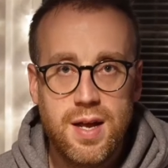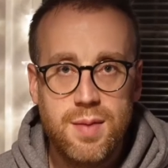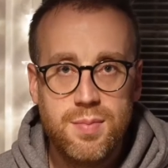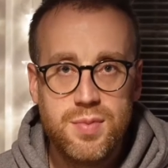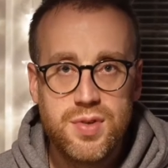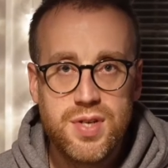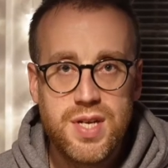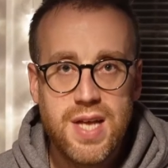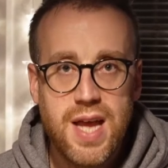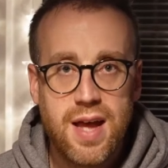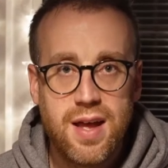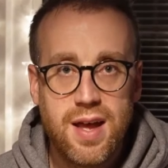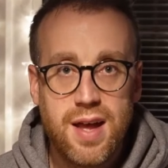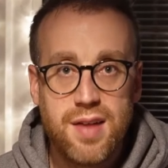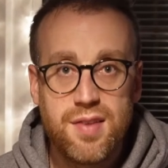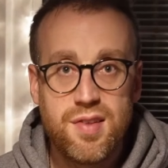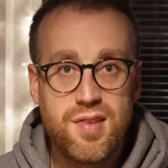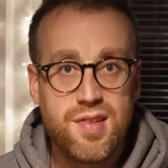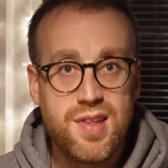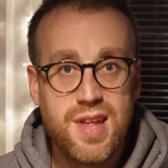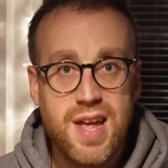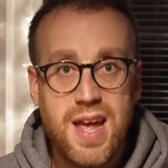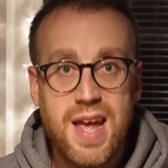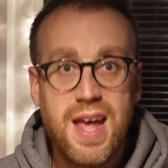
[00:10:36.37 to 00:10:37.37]
So yeah, as I
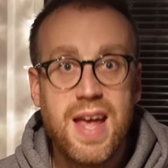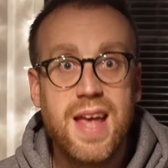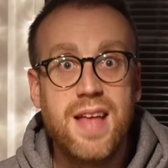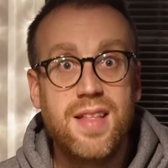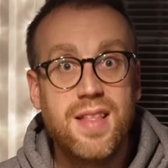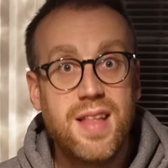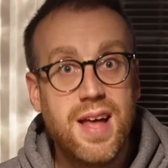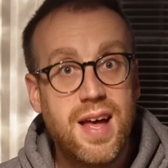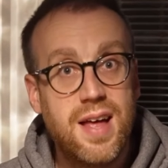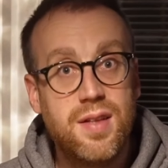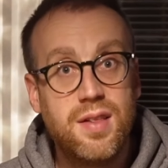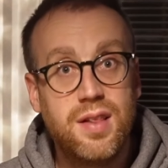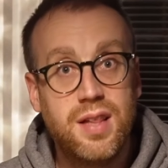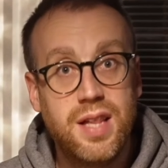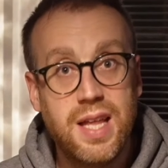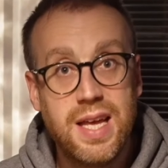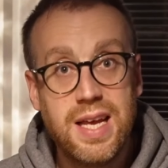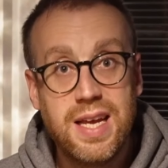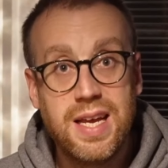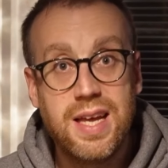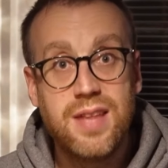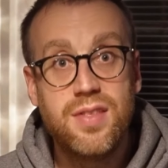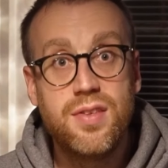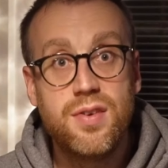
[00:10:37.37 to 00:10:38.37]
say, hit that
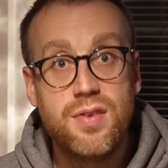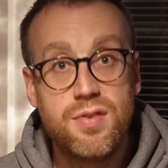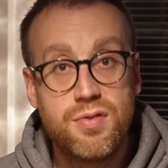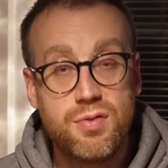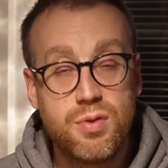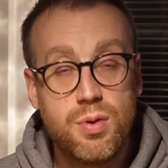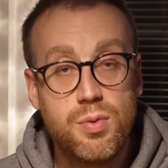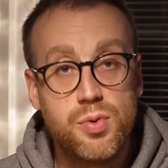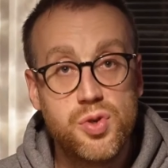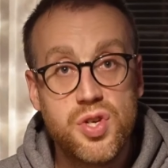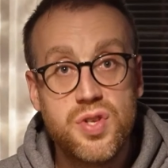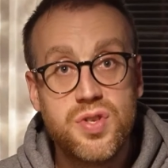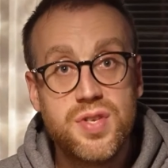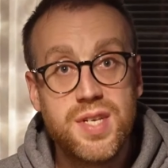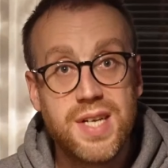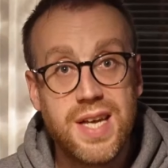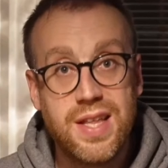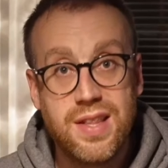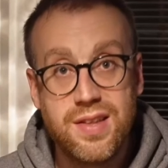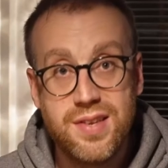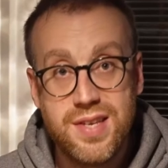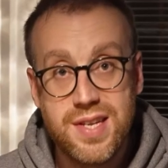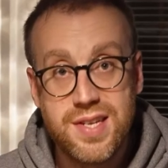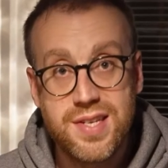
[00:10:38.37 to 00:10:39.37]
link in the description to get
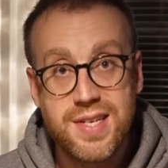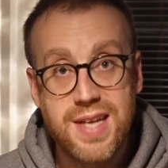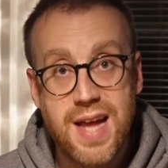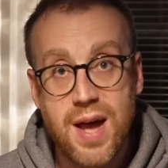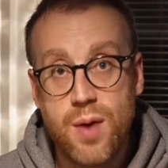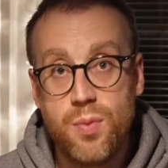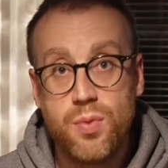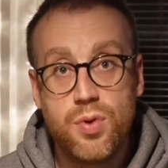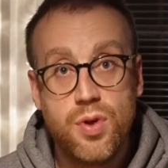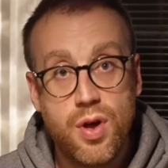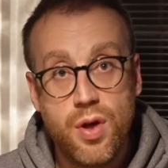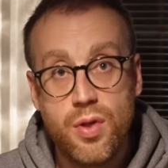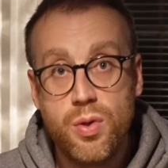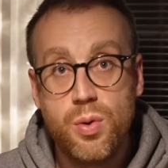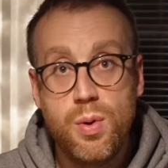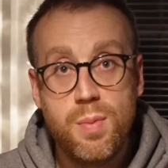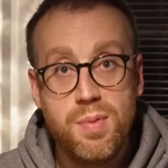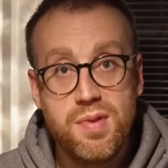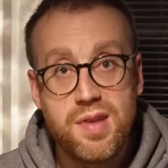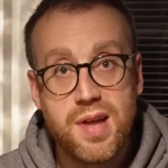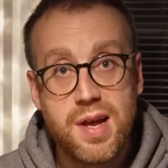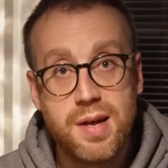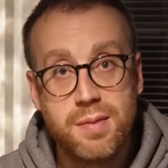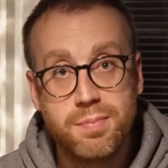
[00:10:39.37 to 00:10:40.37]
the discount on the
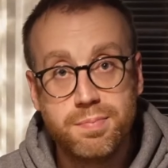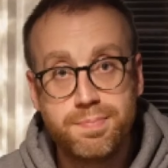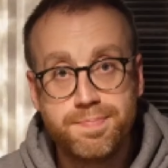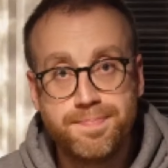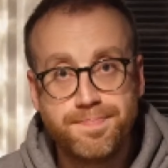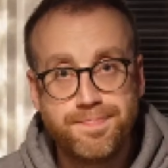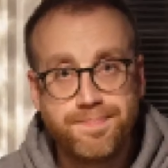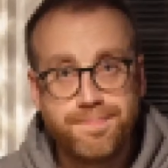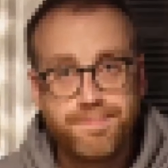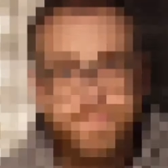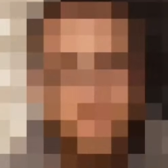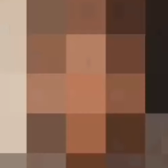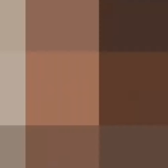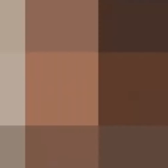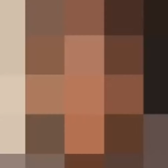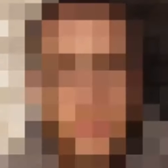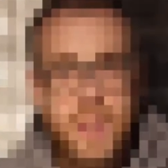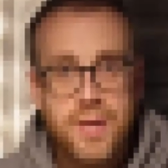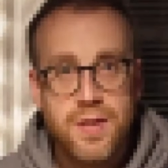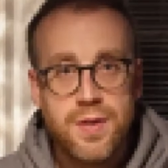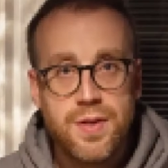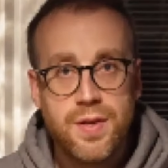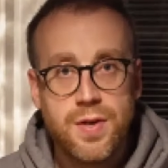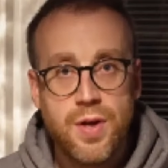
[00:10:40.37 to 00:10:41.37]
website.
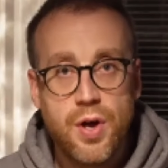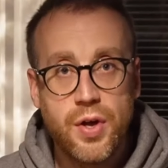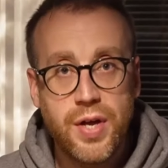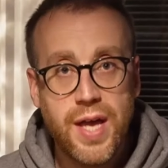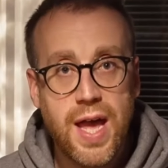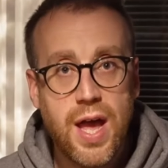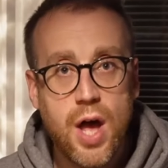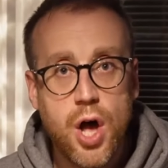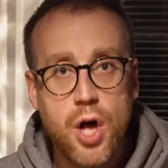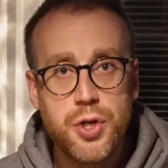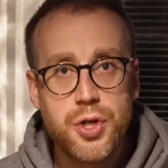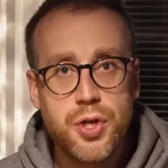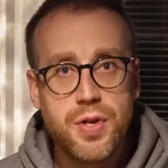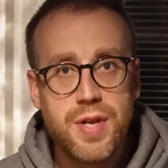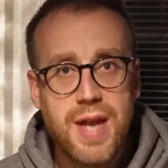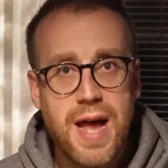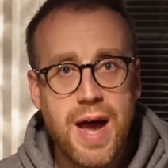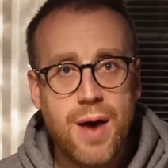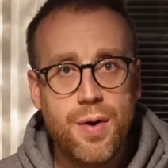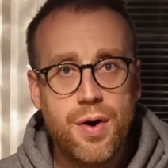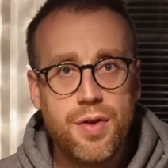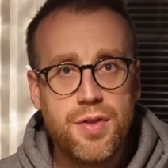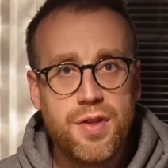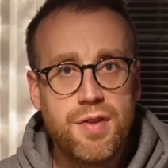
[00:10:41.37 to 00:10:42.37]
Okay, all done
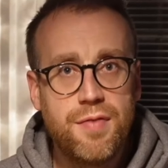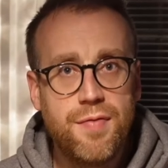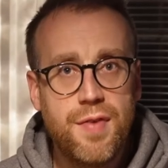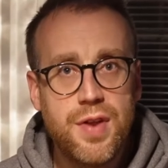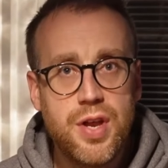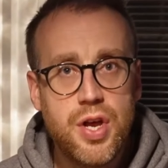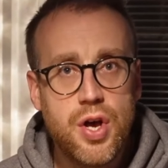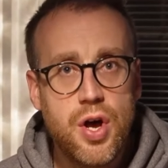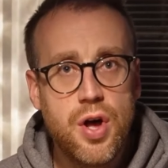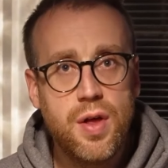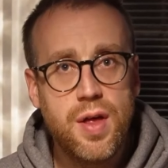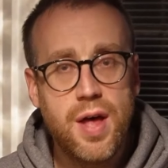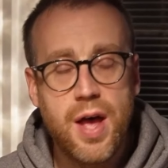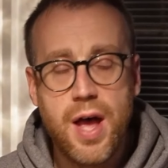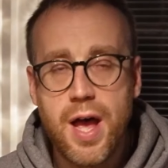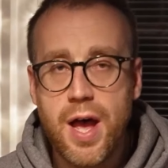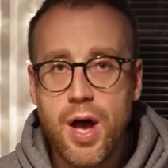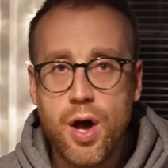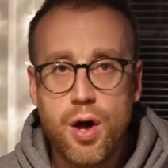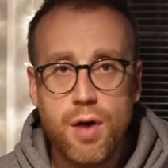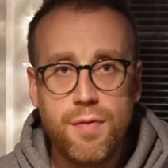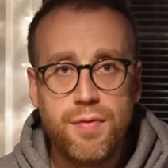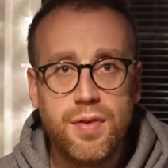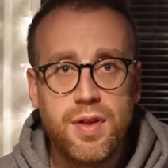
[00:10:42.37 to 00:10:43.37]
now on this video.
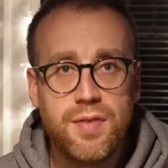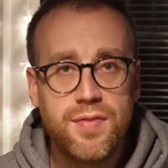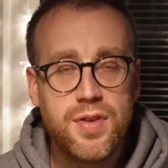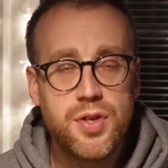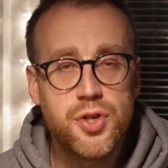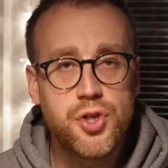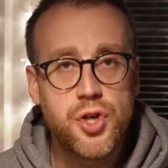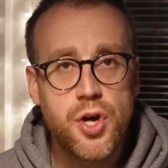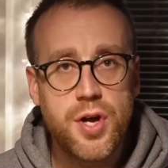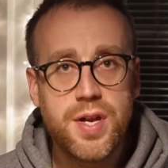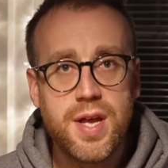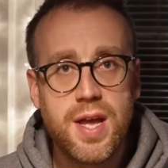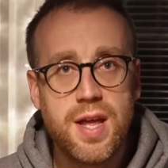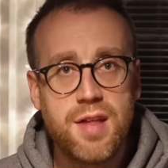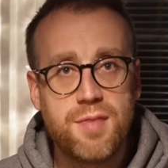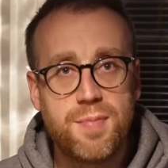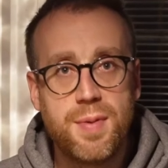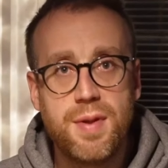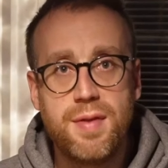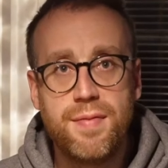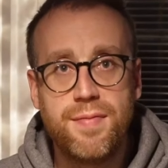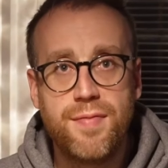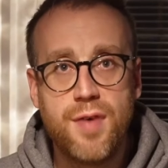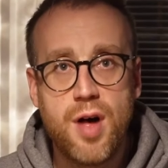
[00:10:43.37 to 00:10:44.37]
Hopefully you've enjoyed it. It's
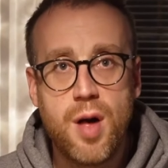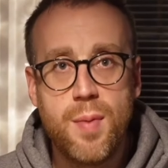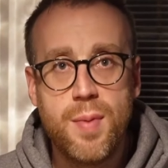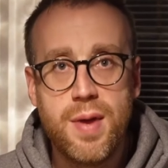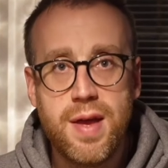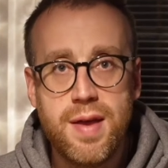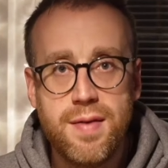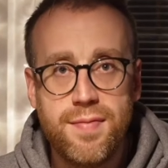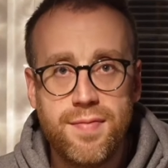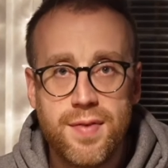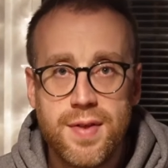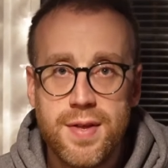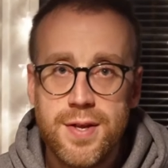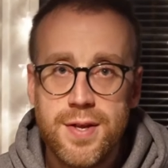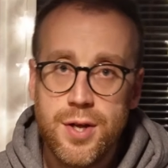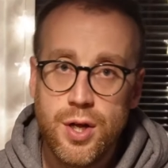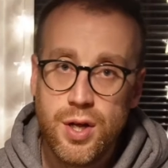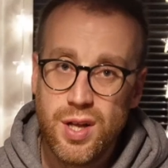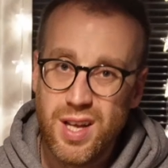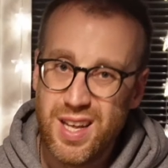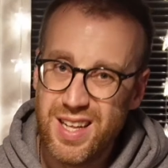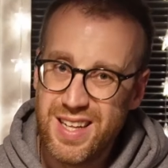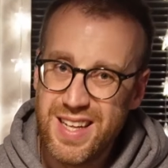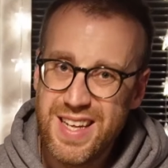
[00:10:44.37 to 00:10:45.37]
been informative,
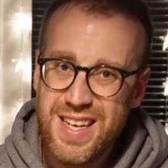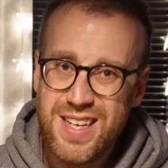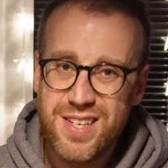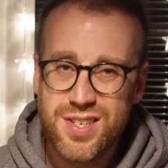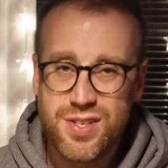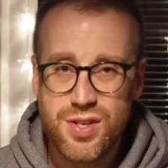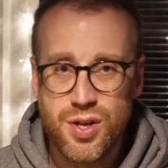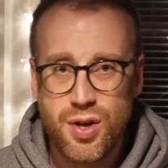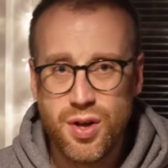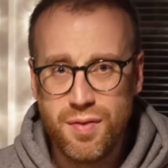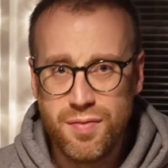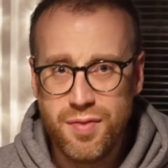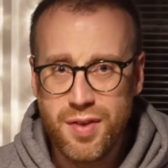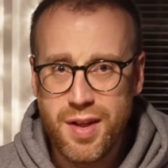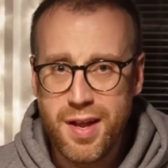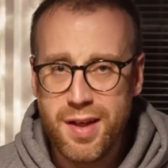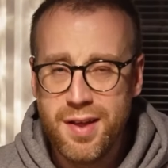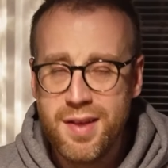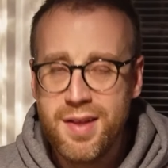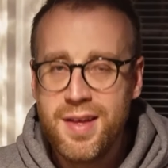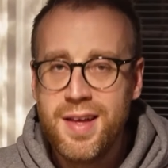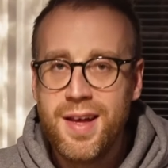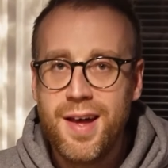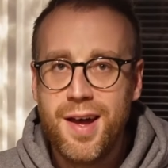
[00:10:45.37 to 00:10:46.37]
at least, hopefully.
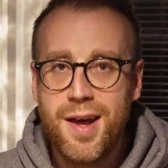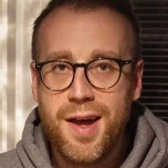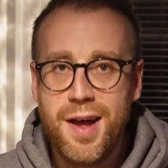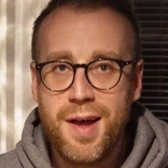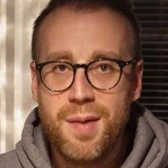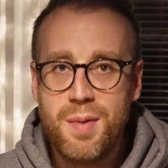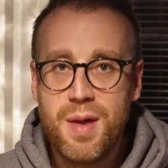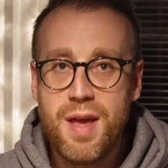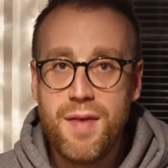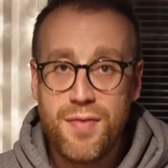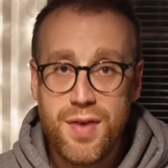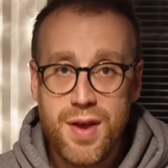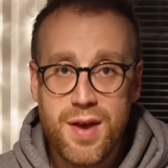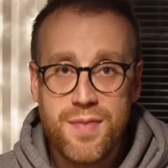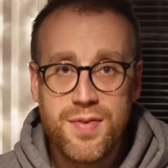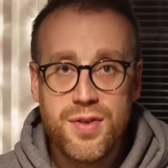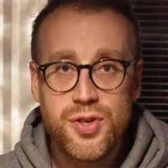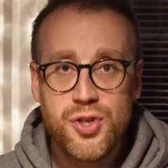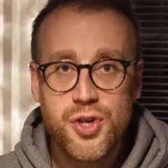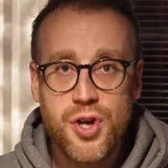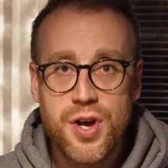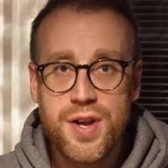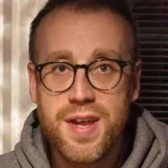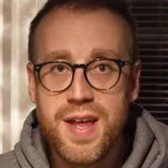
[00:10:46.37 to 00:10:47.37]
If you have
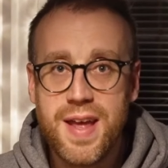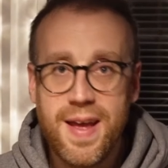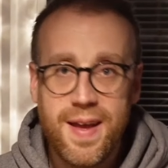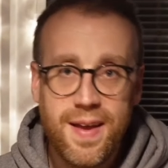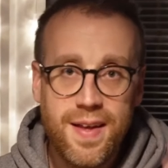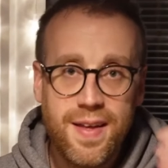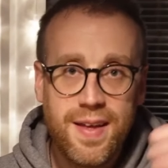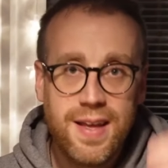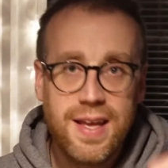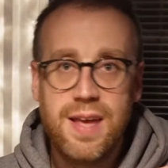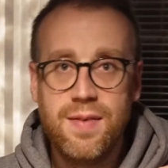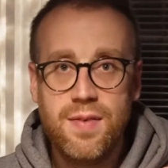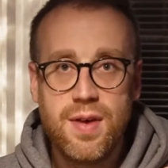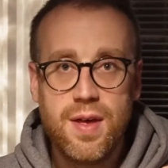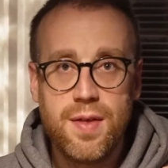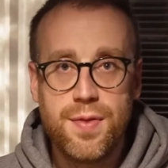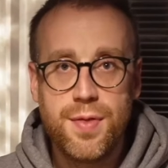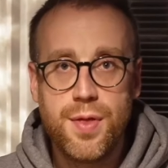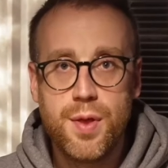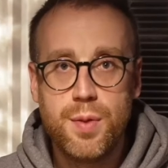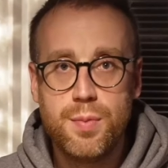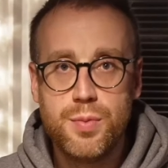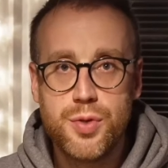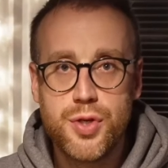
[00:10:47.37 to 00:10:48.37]
enjoyed it, give it a
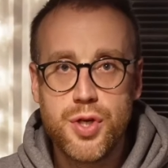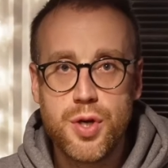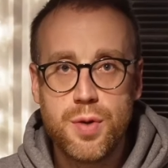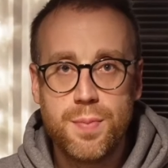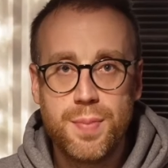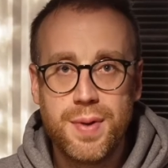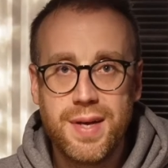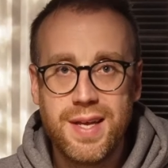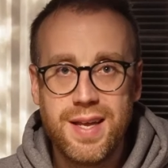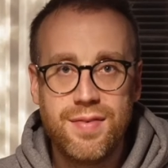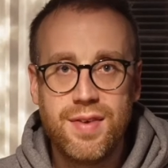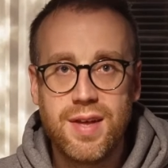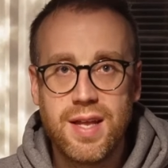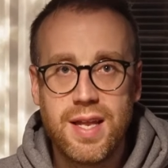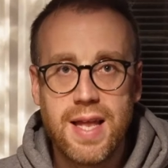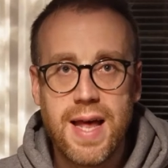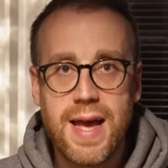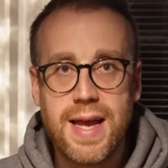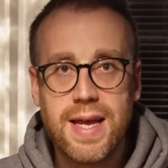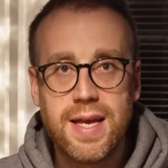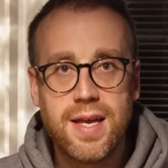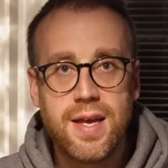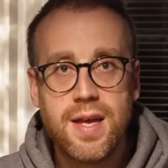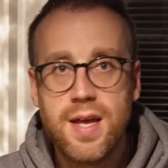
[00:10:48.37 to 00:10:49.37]
thumbs up, give it a
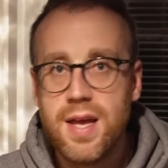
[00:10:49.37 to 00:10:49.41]
like.